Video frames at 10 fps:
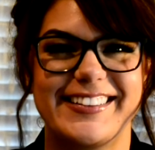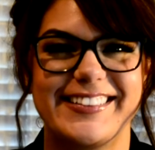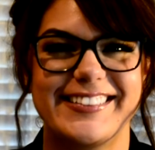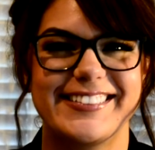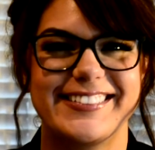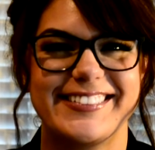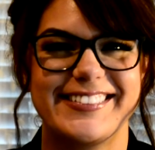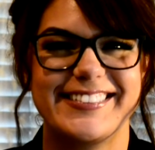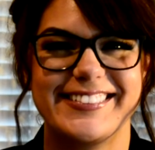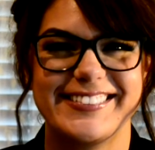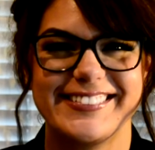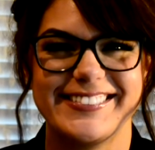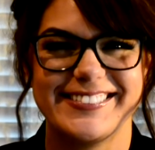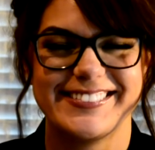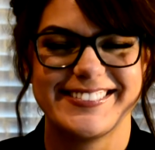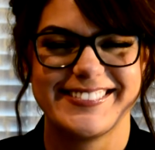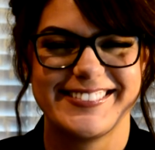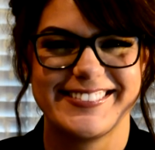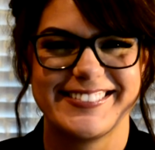[no speech]